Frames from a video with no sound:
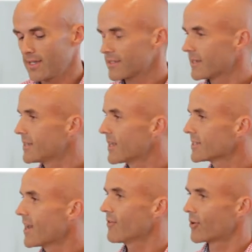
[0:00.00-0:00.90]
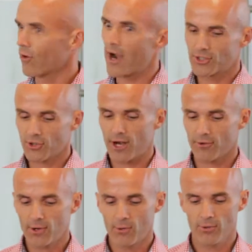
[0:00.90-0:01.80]
it doesn't, it doesn't have a great track
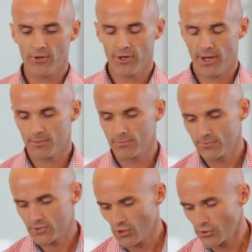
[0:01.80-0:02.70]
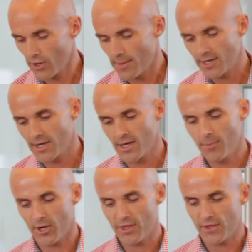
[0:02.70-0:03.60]
record. Um, so I mean, can
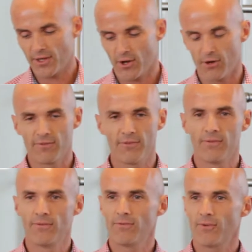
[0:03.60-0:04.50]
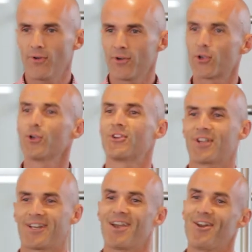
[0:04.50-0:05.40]
anybody think of of a good
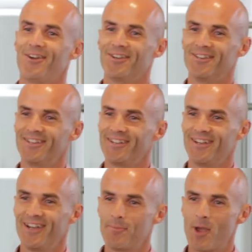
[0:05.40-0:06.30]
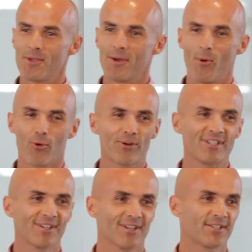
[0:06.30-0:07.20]
dictator? Maybe a more
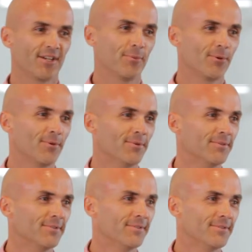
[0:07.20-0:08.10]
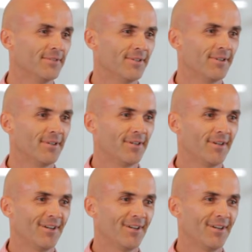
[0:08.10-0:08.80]
recent example. Fidel Castro.